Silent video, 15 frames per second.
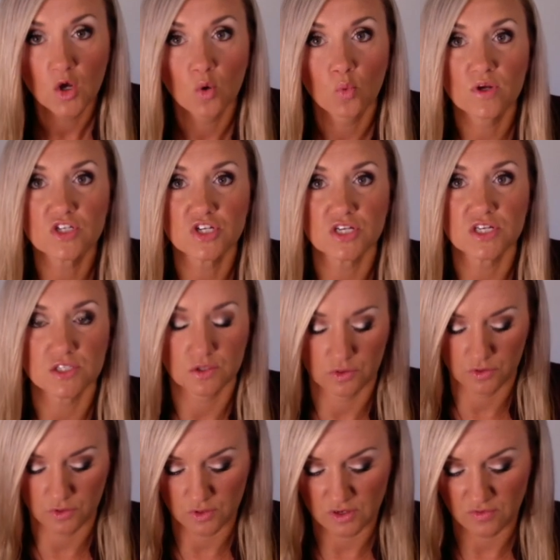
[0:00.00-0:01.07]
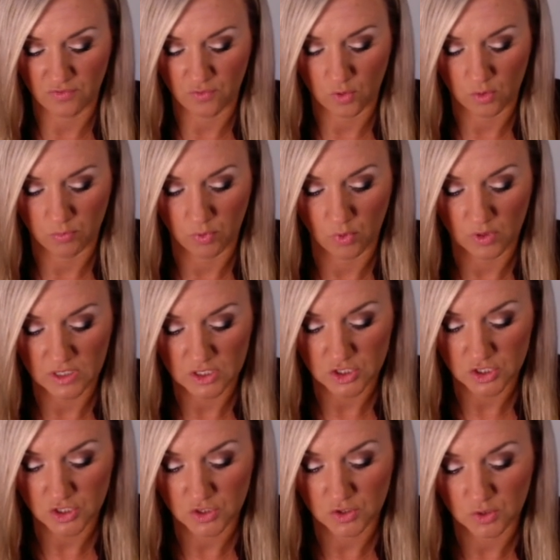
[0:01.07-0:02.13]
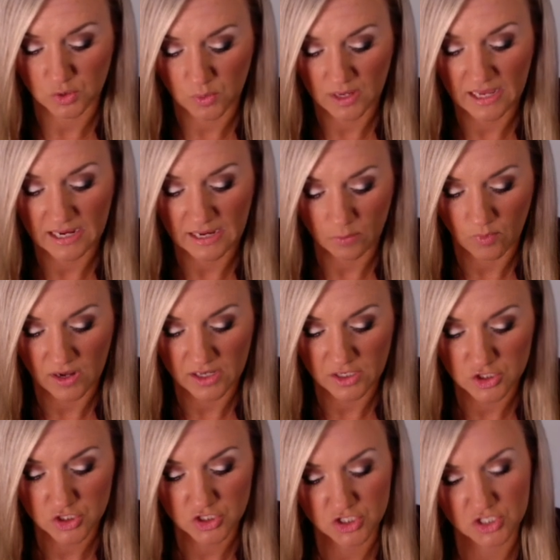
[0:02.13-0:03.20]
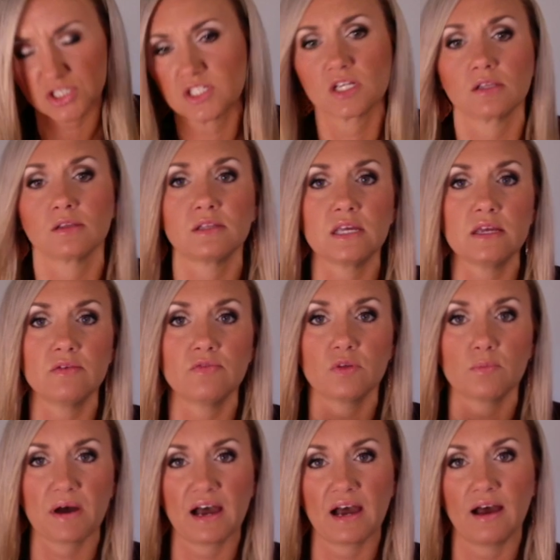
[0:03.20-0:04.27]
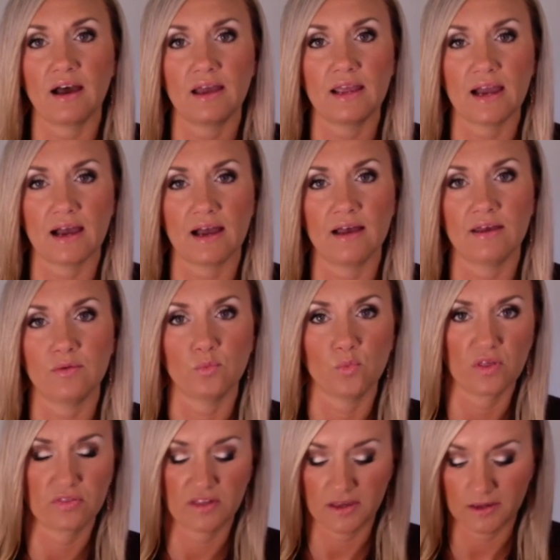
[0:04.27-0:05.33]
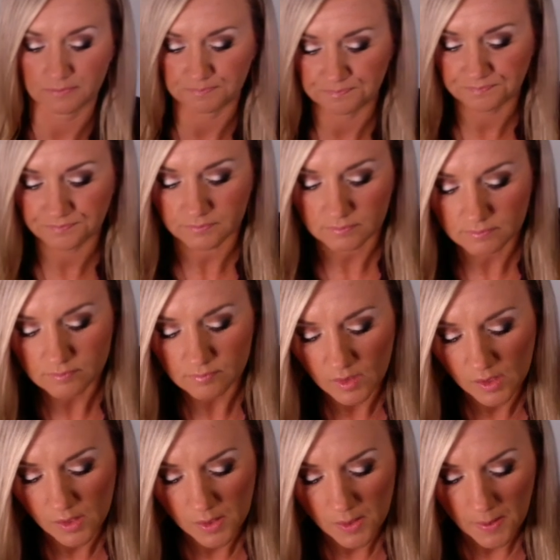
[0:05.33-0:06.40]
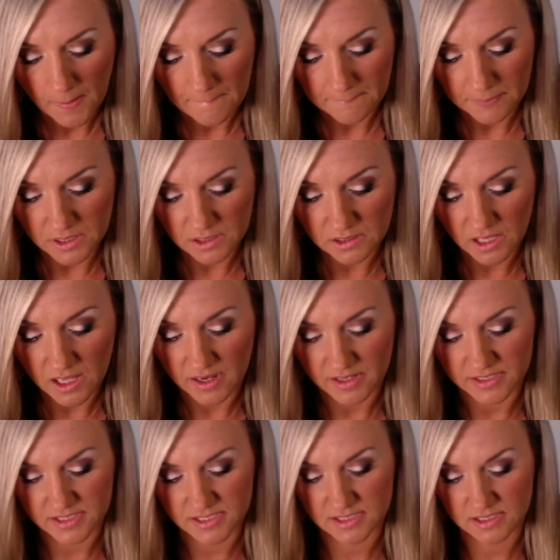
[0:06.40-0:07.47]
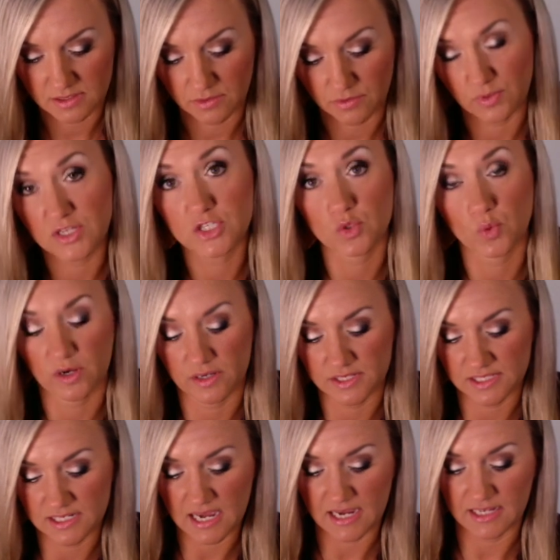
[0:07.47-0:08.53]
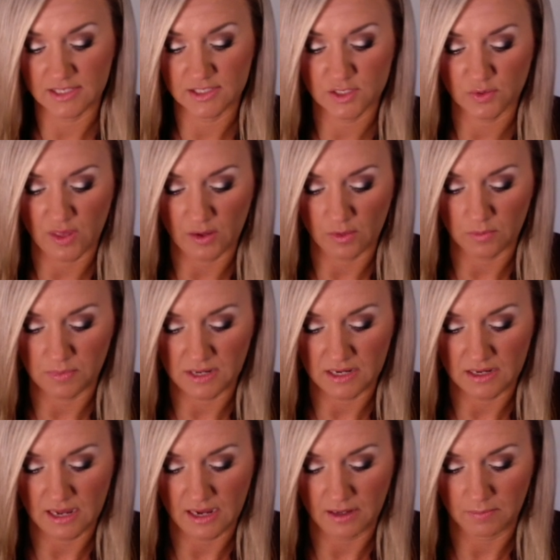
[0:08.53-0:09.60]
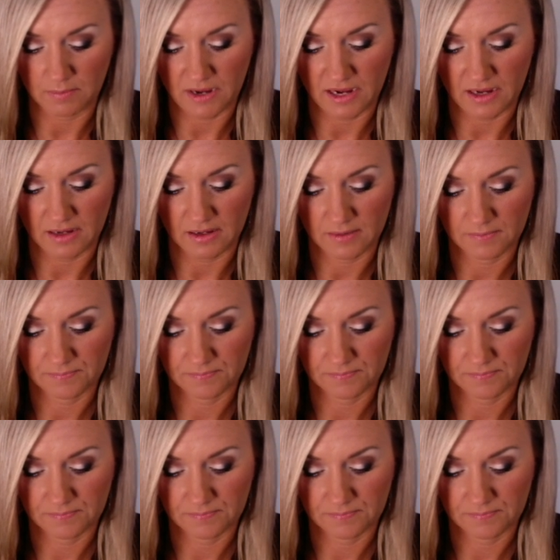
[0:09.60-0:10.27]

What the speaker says: which is 34.2, and I want you just to leave the pi on with it. Plus 3 squared is 9, so that would be 9 pi.